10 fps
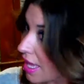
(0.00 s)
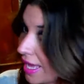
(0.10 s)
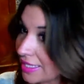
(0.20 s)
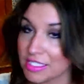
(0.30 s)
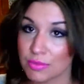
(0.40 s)

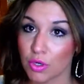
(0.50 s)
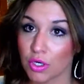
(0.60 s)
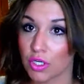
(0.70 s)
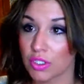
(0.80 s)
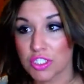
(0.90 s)
add some
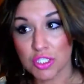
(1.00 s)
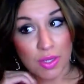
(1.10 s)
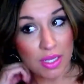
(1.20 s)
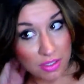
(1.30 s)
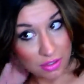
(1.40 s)
more curl to
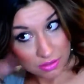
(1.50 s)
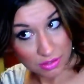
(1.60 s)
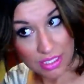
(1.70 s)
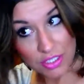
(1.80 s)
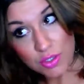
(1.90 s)
it,
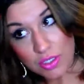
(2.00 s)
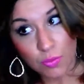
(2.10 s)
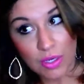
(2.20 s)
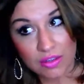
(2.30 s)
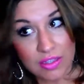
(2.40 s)
and you
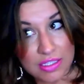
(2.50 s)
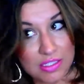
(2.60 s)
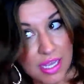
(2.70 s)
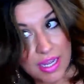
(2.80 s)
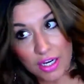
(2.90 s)
can wear
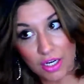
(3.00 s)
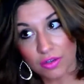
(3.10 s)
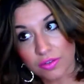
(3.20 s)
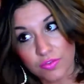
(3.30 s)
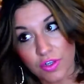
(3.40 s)
this
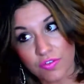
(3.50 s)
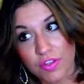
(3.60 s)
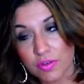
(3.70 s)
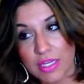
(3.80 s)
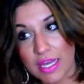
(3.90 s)
hair for a
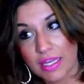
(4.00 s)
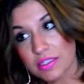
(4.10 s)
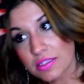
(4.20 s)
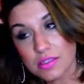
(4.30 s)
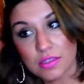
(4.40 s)
few
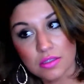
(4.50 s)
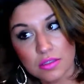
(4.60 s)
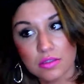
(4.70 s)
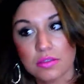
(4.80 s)
days.